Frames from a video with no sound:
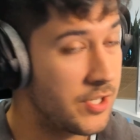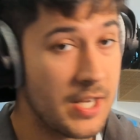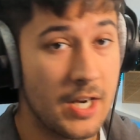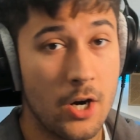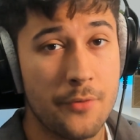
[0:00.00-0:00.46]
So
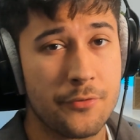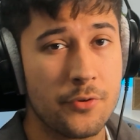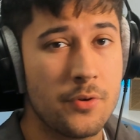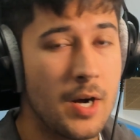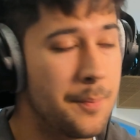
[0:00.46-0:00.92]
yeah,
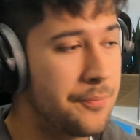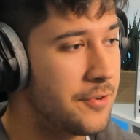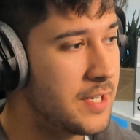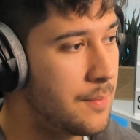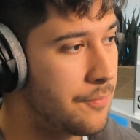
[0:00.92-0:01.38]
overall, I'm
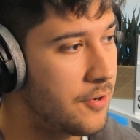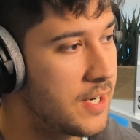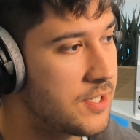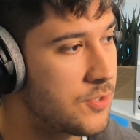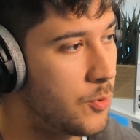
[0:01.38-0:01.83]
pretty
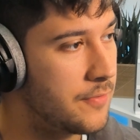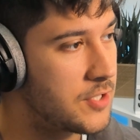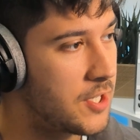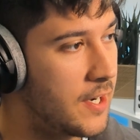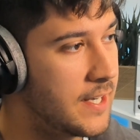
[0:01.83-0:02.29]
impressed
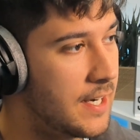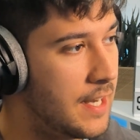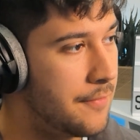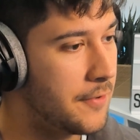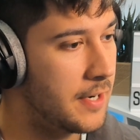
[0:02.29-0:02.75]
with Tiny
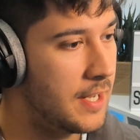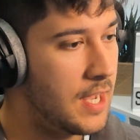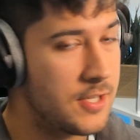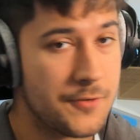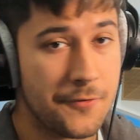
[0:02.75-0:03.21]

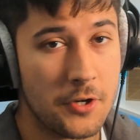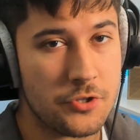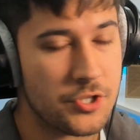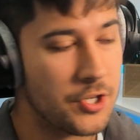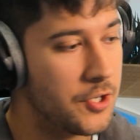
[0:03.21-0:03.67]
11. It's
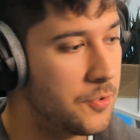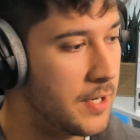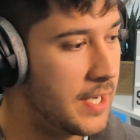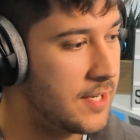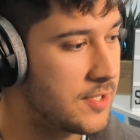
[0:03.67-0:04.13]

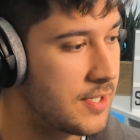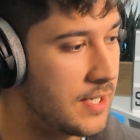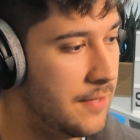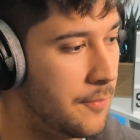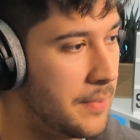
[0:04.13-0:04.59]
functional, it
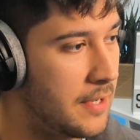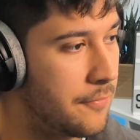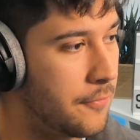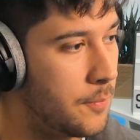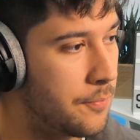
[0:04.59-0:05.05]
doesn't leave a
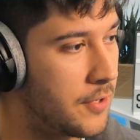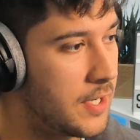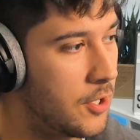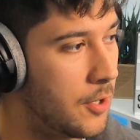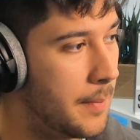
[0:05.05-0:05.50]
big
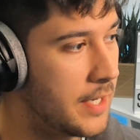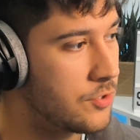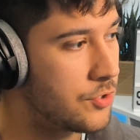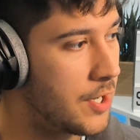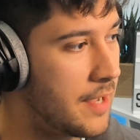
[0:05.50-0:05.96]
footprint on
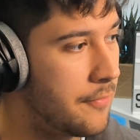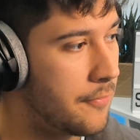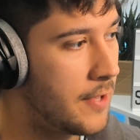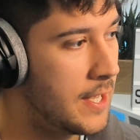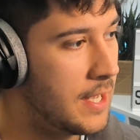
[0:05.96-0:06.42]
my drive,